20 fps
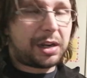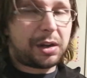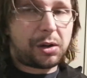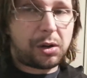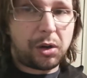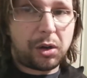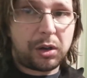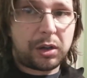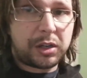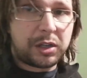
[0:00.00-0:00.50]

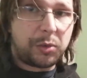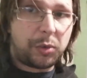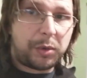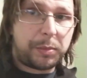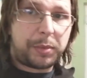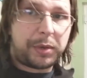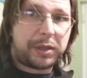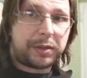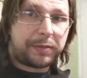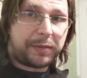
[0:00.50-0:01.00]
o'clock and you want
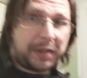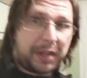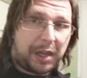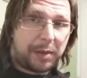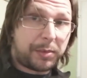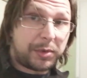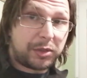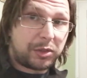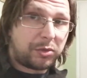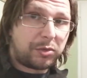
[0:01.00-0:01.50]
to put your feet
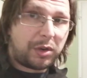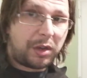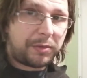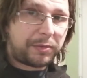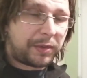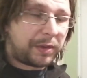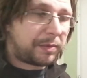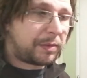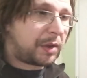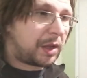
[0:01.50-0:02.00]
up and do
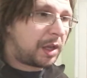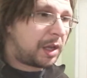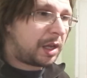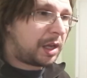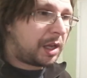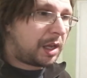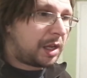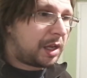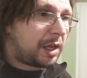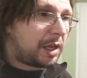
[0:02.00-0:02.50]
nothing,
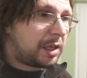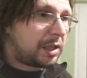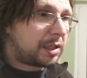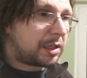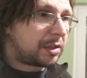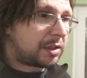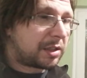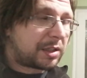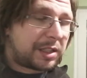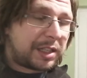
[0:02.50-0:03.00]
you
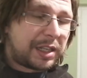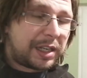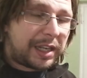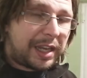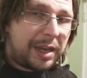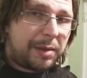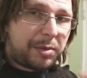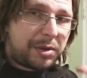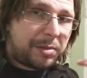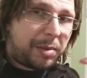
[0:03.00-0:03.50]
just need to
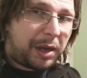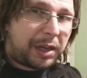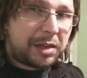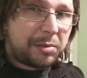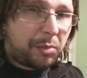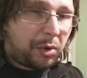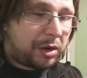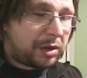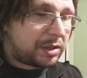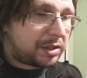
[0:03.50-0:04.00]
keep it back in
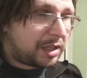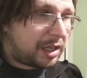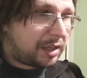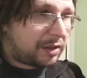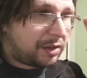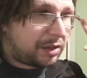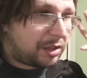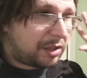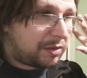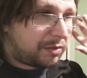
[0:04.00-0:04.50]
mind, saying
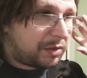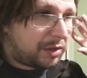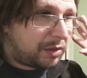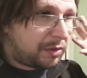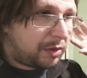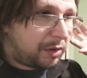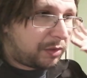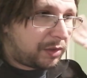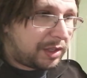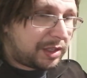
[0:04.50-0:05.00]
that,
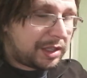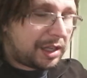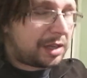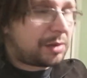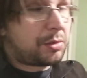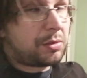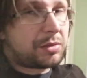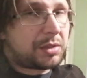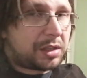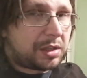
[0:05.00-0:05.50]
you know, these
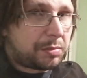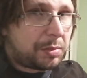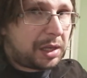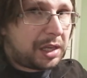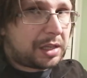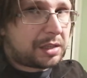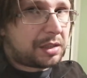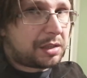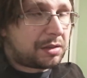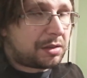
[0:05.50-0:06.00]
animals, these
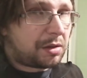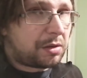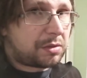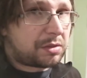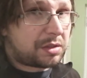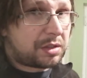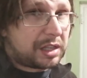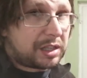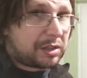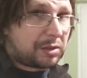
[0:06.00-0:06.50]
bees, these
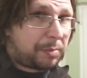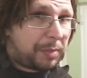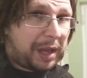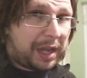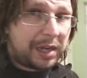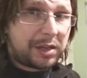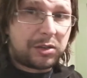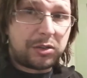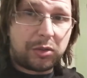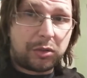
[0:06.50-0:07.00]
girls, they
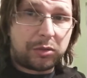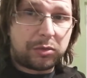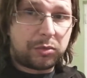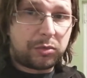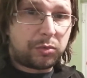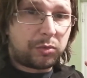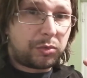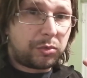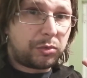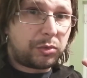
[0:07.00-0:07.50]
depend
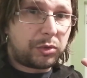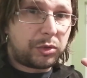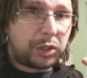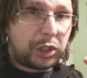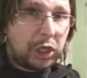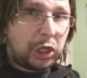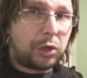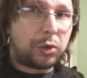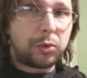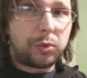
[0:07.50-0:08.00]
on
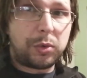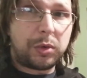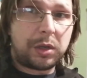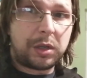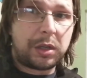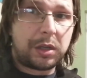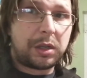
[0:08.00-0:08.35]
you